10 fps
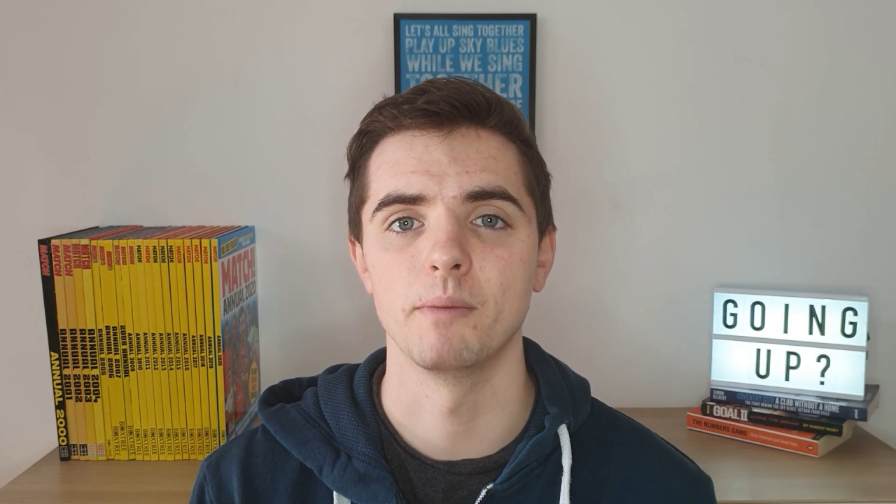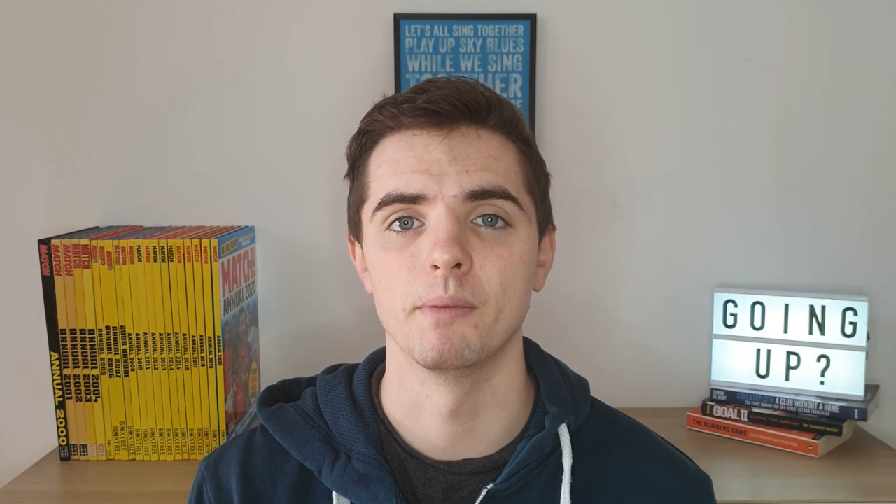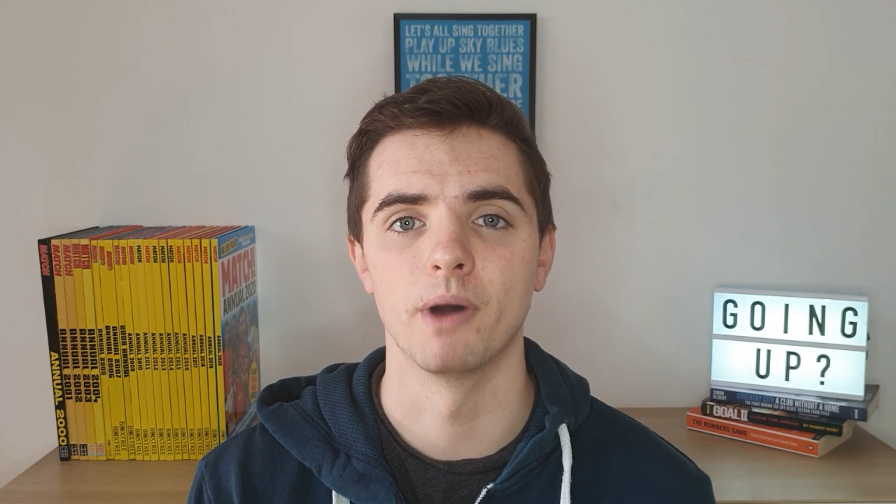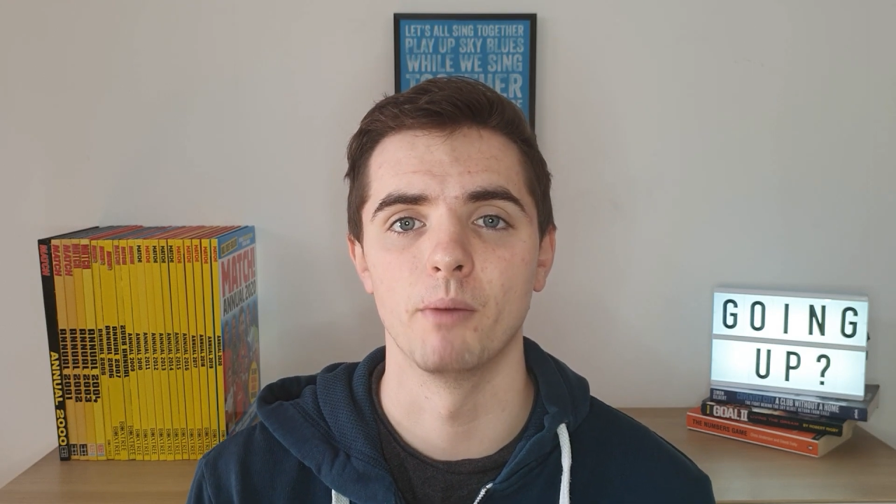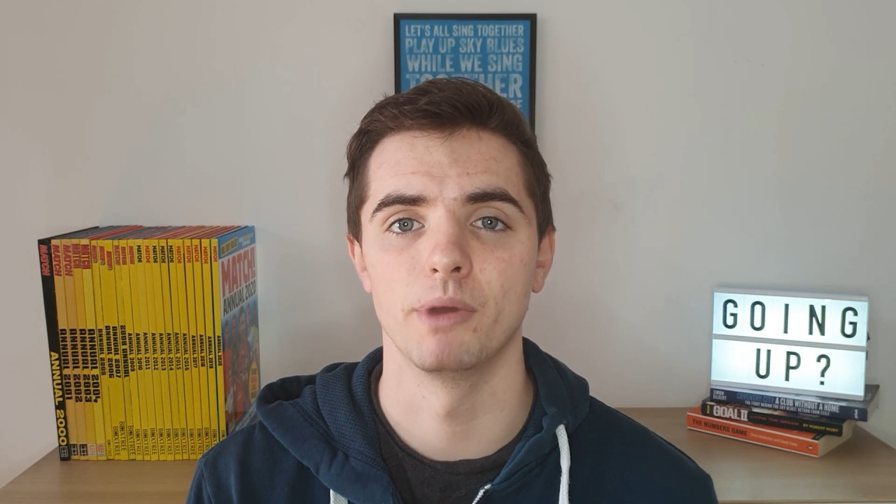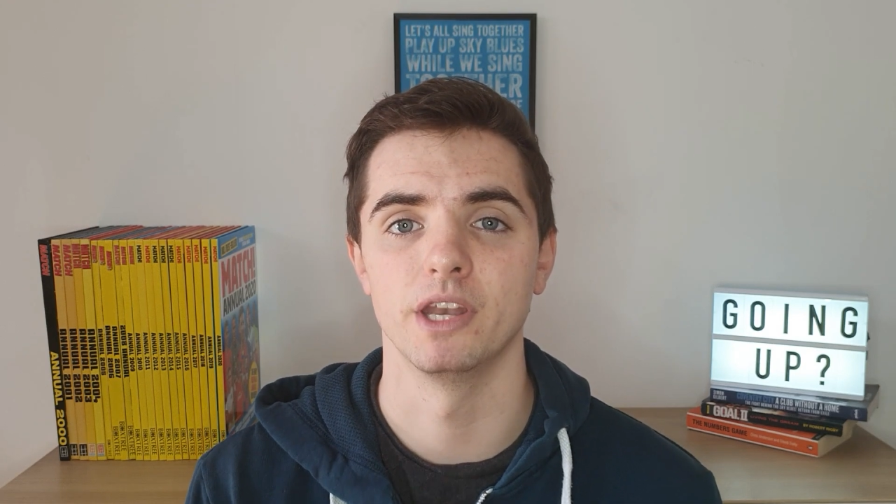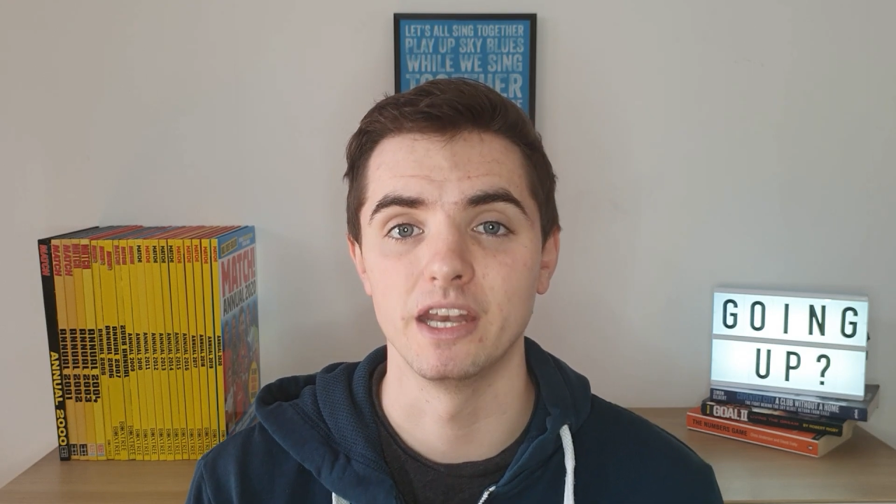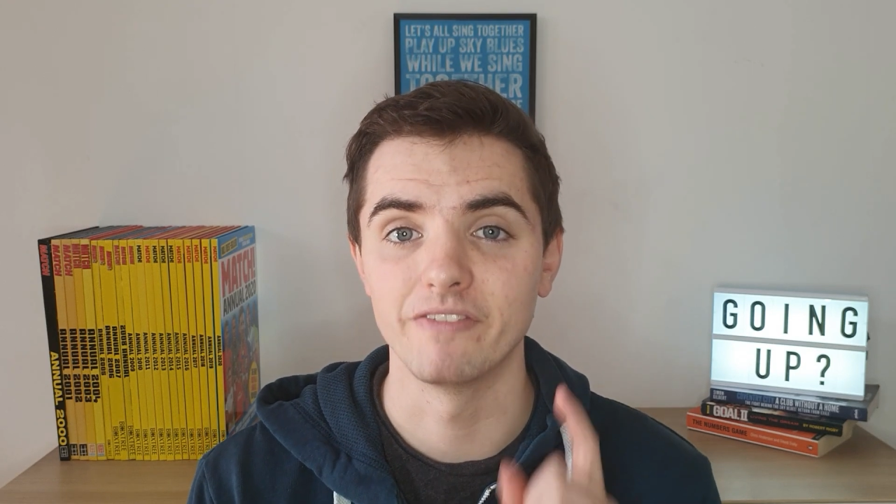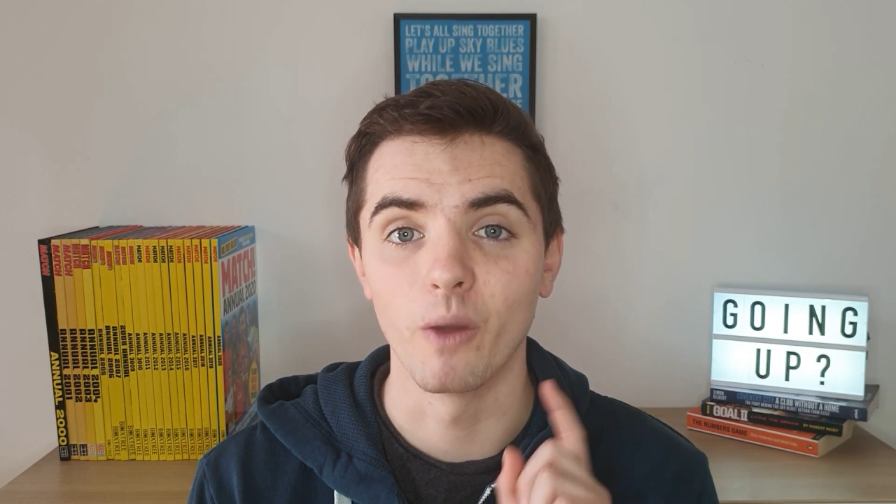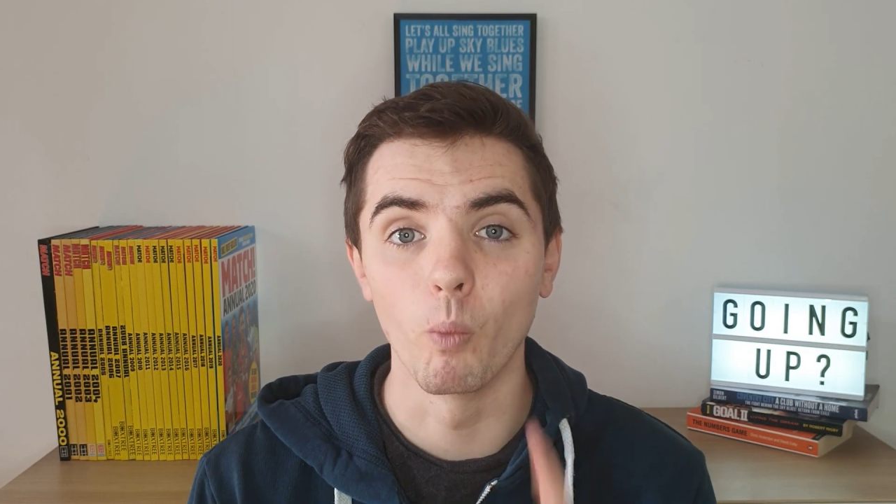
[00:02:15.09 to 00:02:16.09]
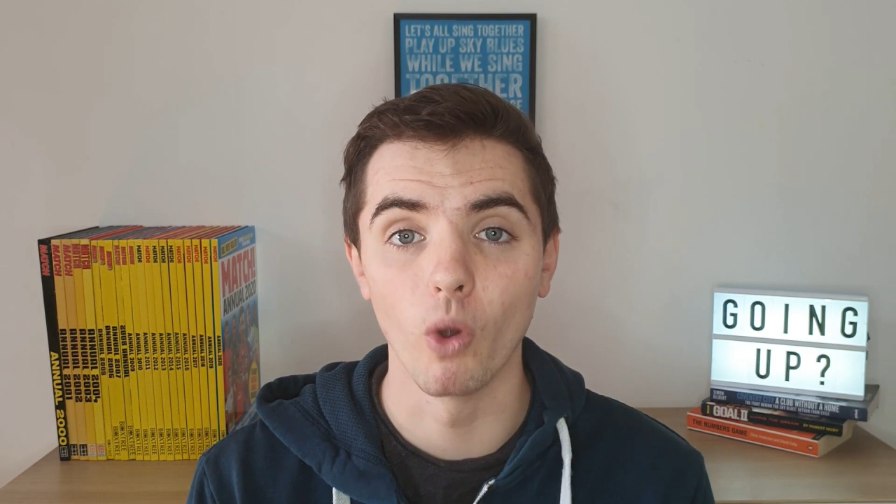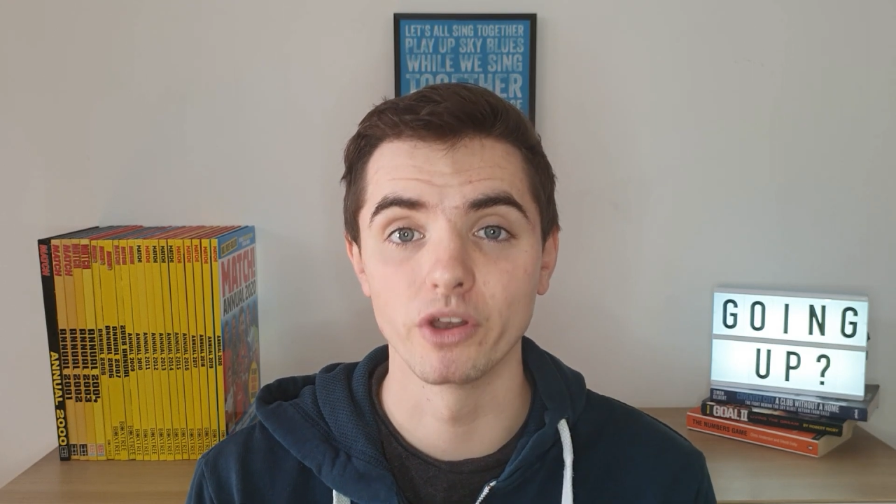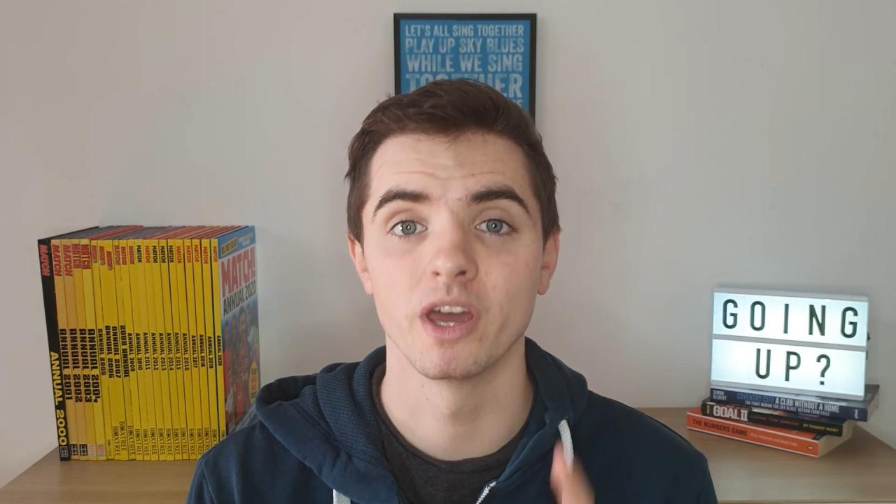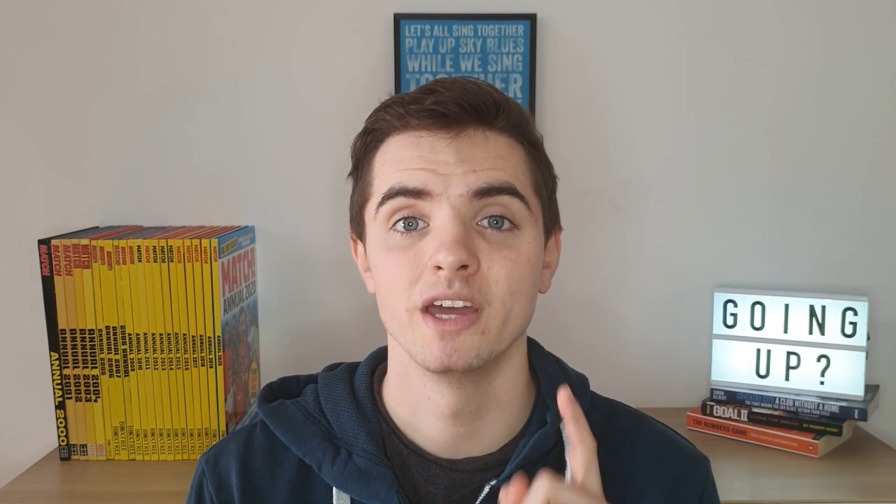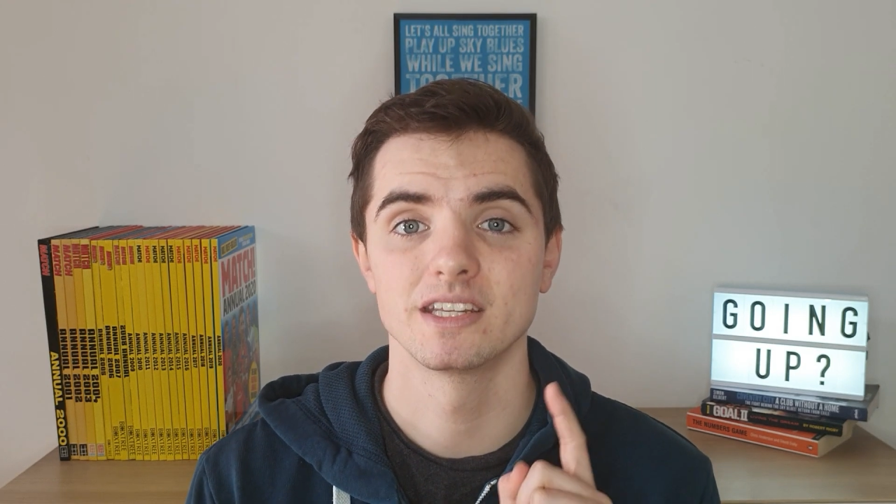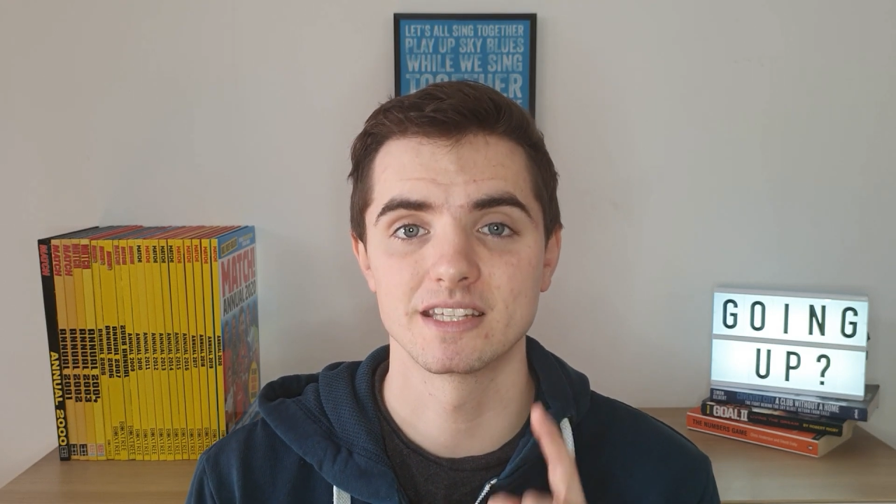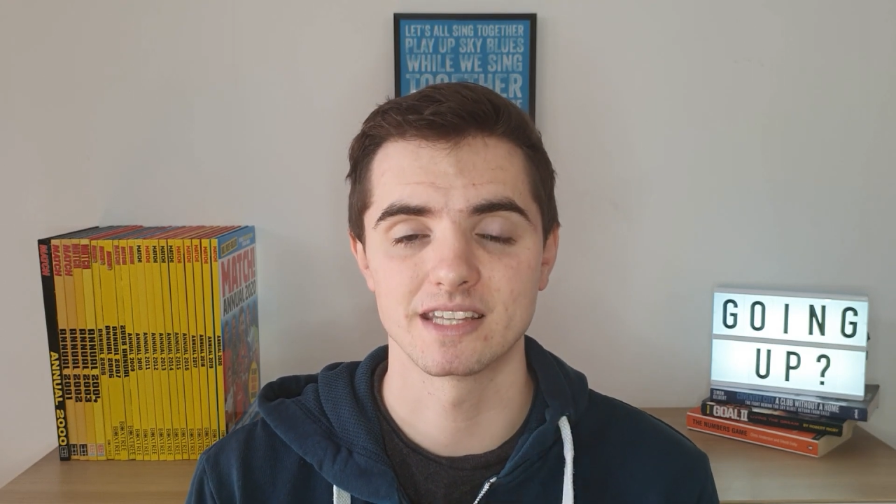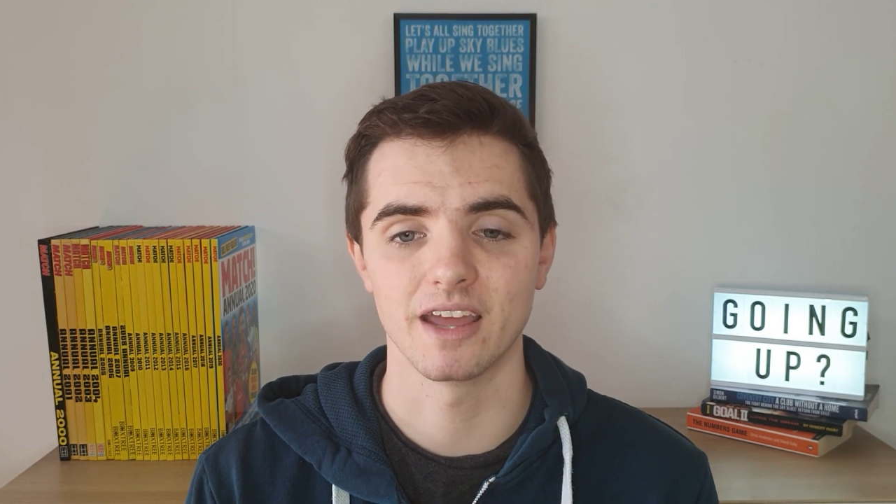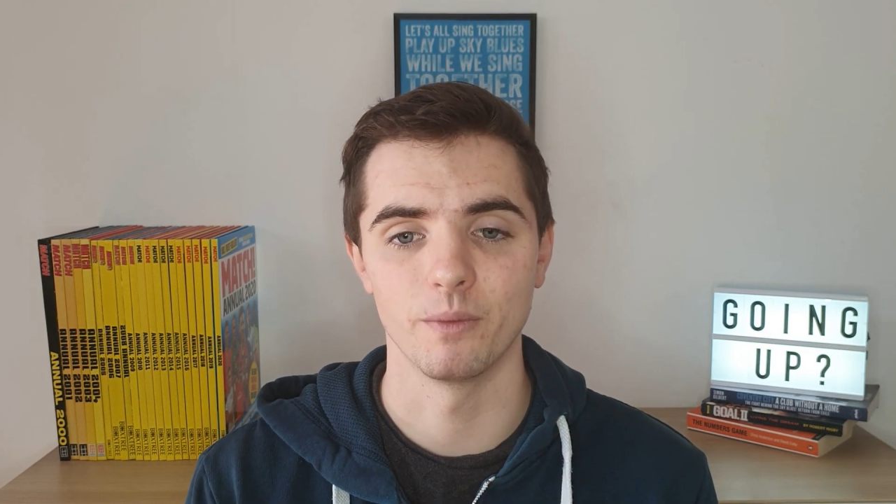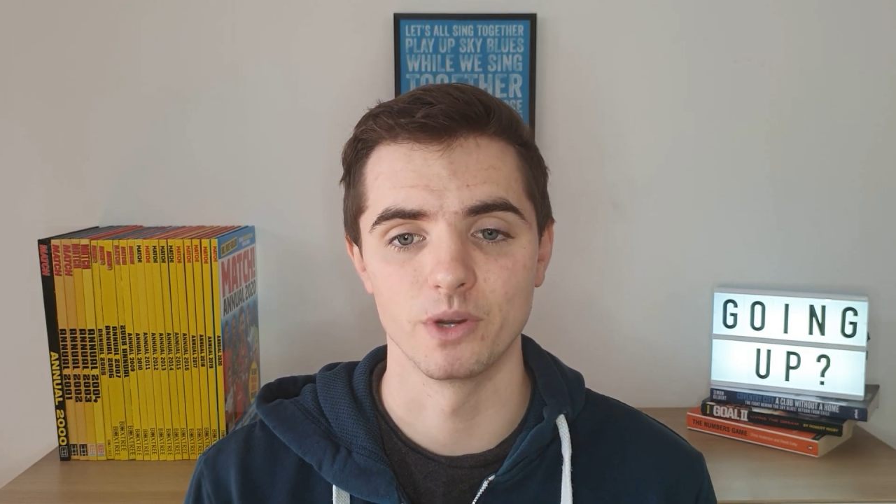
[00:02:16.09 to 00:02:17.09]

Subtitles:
in my opinion, if they want to stay up,